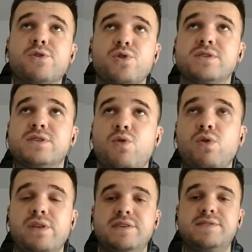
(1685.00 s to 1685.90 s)
you cross
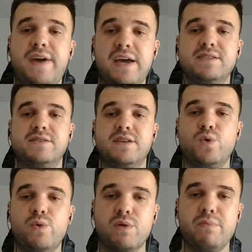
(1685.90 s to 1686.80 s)
all these phases
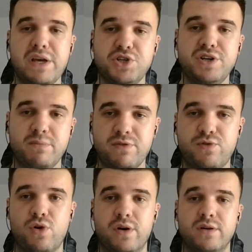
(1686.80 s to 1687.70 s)
that we were mentioning
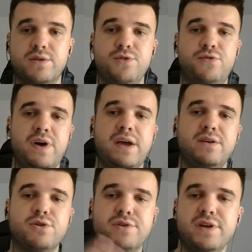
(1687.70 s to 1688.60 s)
before, to
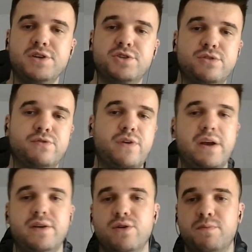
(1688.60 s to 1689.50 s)
find your niche, to
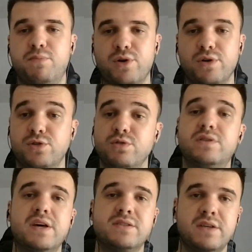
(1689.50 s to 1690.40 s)
find your product,
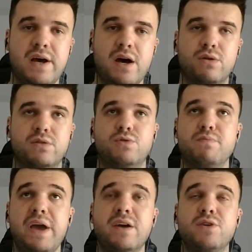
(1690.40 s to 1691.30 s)
to test it out,
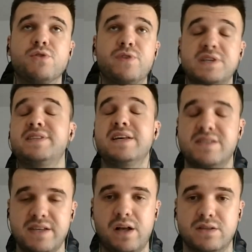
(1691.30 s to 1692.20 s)
to make your first
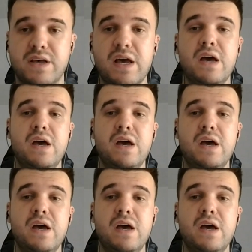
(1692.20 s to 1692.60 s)
ten sales,